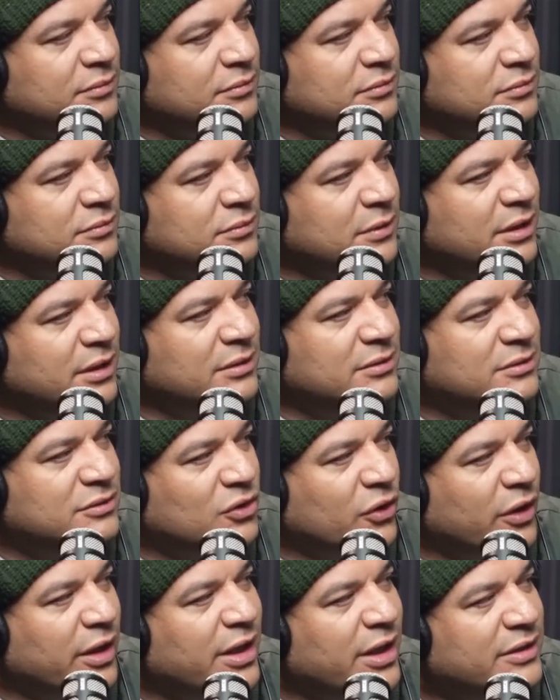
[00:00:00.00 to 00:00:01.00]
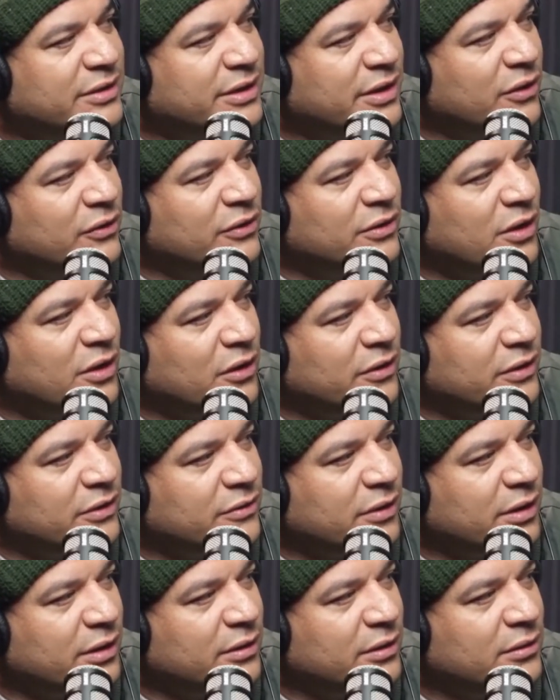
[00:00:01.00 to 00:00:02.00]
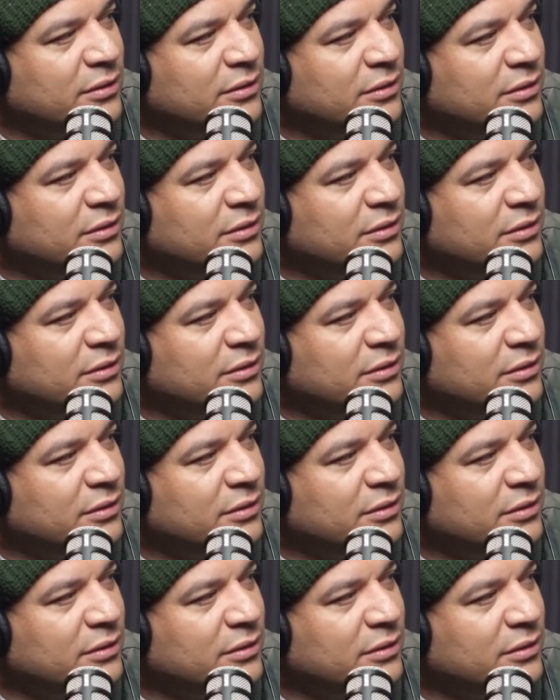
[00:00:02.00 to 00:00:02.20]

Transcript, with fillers: he, so he gets killed in all these. That right? one.